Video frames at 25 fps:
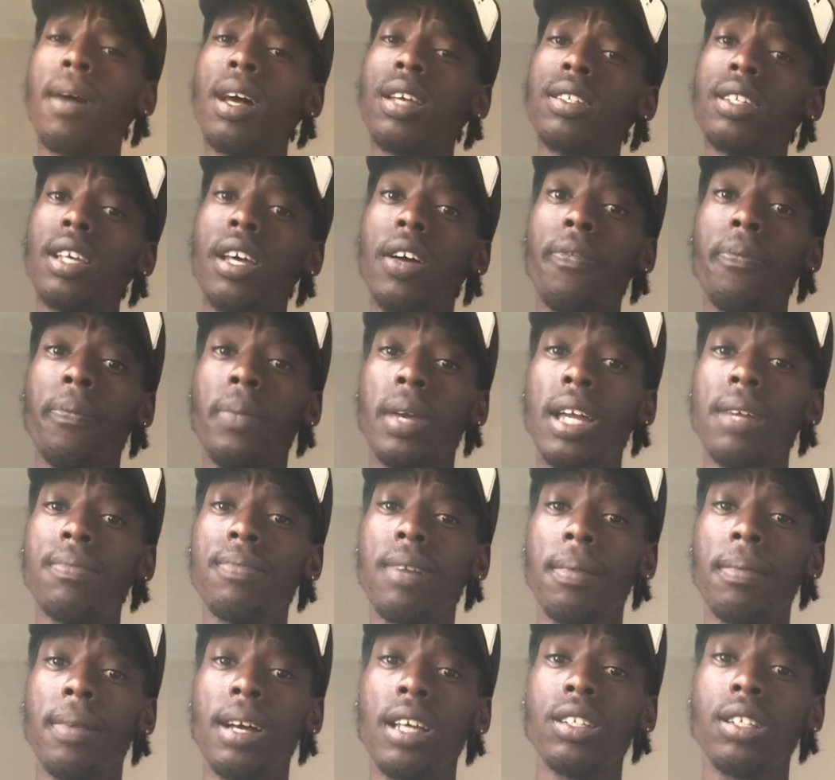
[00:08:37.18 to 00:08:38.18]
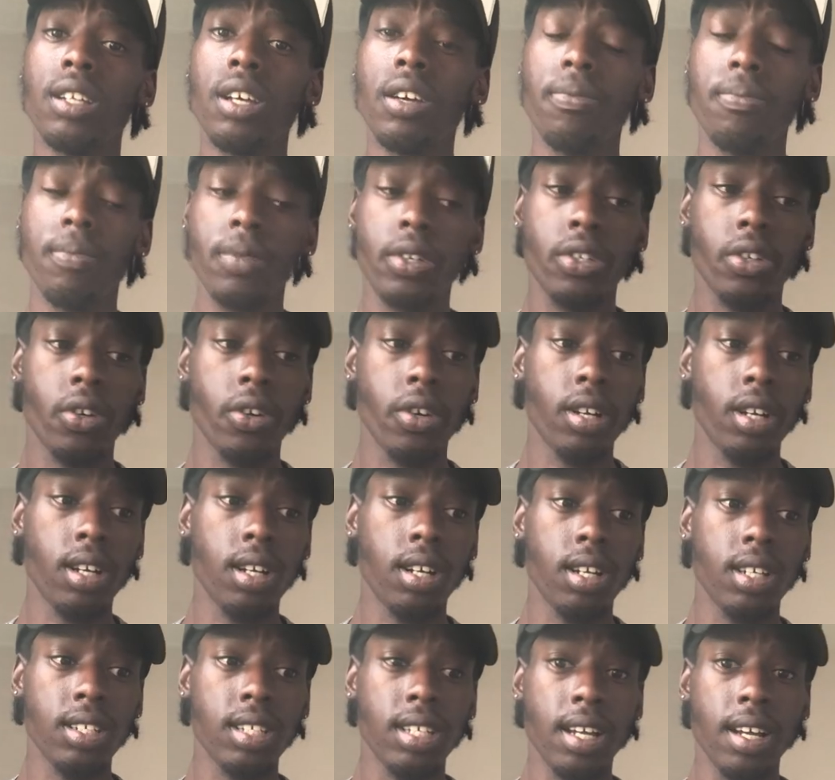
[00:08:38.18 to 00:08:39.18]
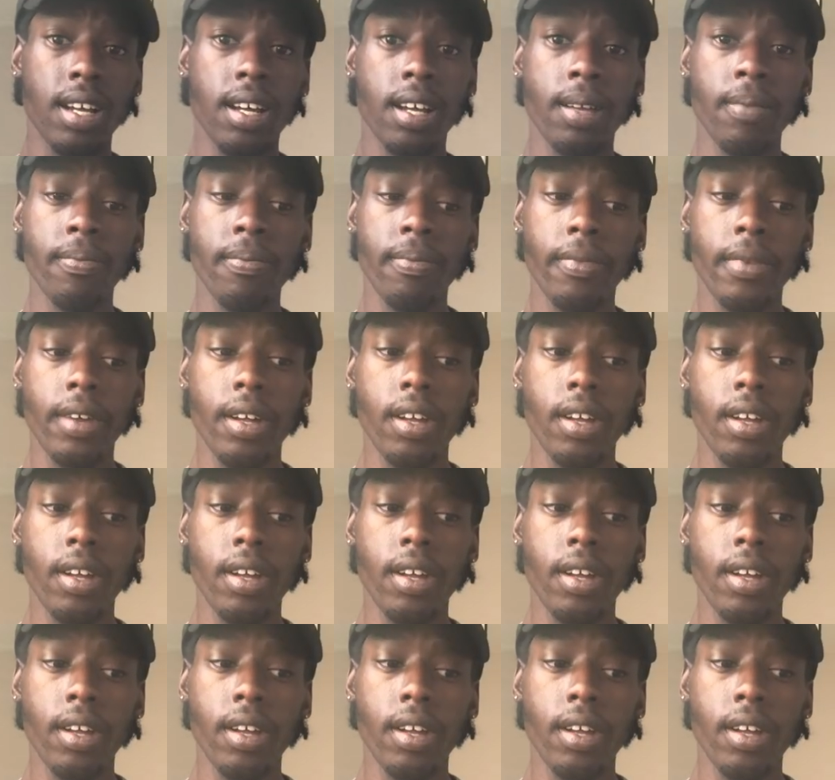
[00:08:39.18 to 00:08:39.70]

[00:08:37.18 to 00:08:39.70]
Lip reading: myself being by myself majority of the time,